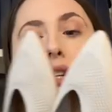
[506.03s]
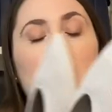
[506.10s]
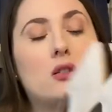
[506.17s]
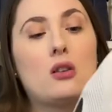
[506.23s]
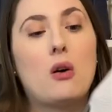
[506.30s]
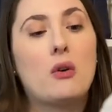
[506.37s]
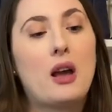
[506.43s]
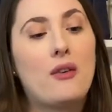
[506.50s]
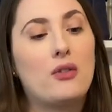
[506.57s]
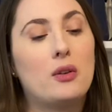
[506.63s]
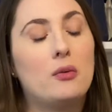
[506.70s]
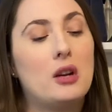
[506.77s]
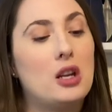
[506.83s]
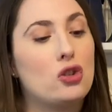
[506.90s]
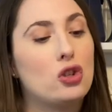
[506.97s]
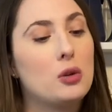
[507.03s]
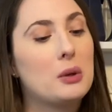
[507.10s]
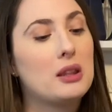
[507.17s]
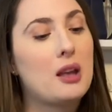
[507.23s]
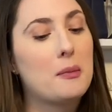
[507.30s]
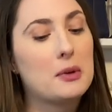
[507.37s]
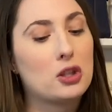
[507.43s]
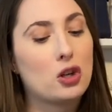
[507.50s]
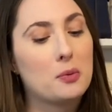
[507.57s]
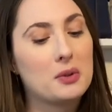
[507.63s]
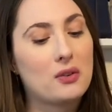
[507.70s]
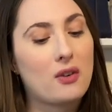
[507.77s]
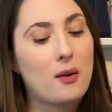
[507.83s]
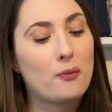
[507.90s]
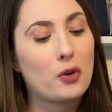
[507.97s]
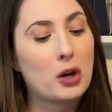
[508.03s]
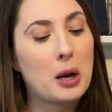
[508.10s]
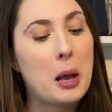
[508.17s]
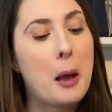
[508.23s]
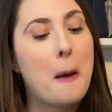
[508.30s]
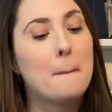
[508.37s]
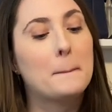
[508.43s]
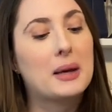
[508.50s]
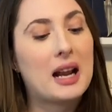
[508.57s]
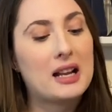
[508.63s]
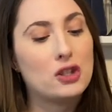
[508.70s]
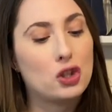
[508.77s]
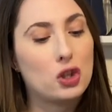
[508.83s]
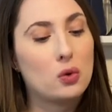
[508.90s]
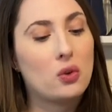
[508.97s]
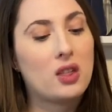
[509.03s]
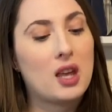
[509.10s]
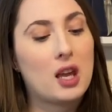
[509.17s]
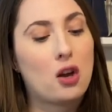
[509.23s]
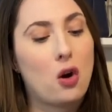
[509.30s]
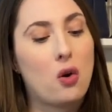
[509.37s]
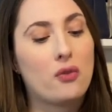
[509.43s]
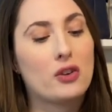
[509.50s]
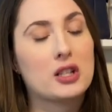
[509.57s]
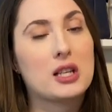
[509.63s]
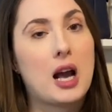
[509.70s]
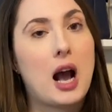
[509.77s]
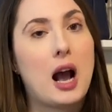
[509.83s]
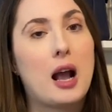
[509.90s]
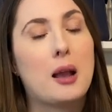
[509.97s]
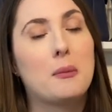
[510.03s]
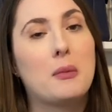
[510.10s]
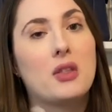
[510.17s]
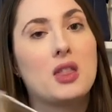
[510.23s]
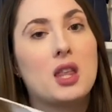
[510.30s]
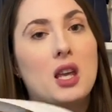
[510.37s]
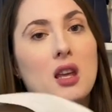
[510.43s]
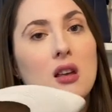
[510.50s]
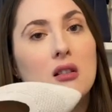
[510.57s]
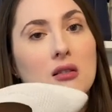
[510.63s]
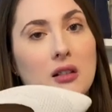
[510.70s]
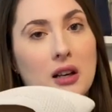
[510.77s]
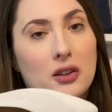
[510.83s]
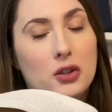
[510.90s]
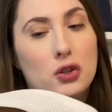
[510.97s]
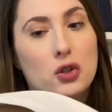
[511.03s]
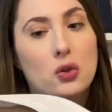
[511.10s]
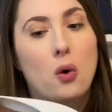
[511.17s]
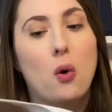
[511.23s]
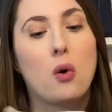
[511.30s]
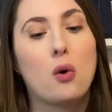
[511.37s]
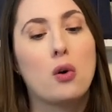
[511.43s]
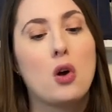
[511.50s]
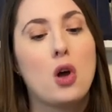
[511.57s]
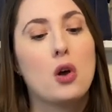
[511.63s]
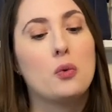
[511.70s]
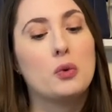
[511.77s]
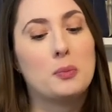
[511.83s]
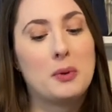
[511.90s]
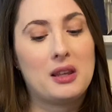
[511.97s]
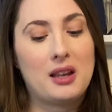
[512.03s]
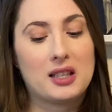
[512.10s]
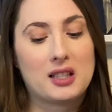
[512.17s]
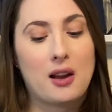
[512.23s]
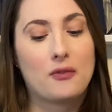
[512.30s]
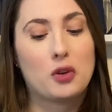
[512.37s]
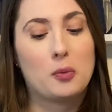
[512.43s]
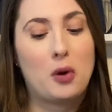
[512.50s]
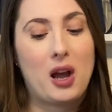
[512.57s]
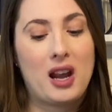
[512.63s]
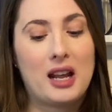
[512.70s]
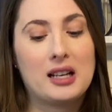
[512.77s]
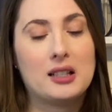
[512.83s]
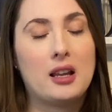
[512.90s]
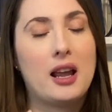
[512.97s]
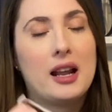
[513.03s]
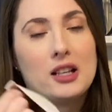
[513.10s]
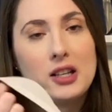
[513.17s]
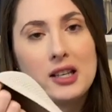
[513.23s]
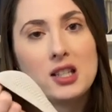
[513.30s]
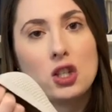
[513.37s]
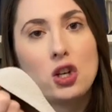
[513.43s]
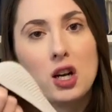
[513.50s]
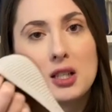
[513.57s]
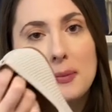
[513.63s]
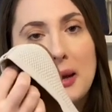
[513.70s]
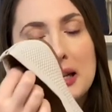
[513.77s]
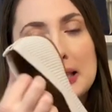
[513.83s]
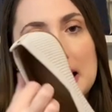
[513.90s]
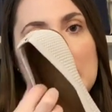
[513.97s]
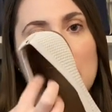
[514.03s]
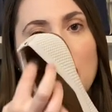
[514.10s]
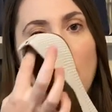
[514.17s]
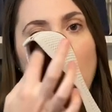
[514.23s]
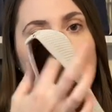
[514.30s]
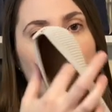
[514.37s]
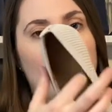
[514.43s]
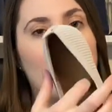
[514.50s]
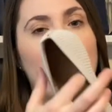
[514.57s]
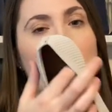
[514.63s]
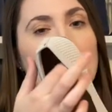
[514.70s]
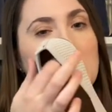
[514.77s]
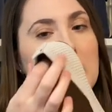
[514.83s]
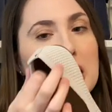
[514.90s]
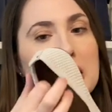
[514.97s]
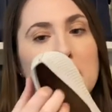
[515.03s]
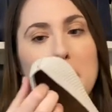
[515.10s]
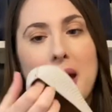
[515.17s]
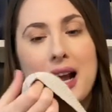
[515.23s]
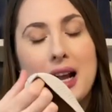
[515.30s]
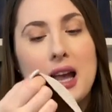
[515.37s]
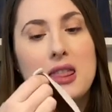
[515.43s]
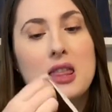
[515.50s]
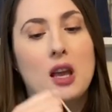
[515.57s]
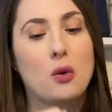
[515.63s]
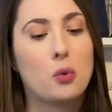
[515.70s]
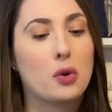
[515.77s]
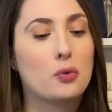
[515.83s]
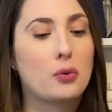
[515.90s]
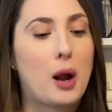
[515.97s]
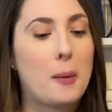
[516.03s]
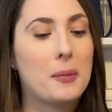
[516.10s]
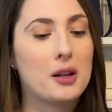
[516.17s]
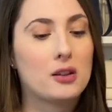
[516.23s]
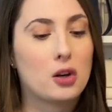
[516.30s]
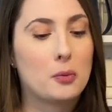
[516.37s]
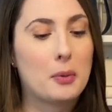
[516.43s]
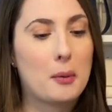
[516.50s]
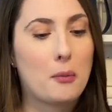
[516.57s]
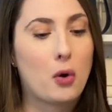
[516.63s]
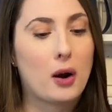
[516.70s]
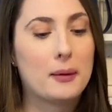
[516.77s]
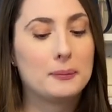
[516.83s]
don't have an issue with them in terms of comfort, but I do think over time the leather sole would be less comfortable. And as I talked about a second ago, the moleskin in the back I think would rub a little bit more.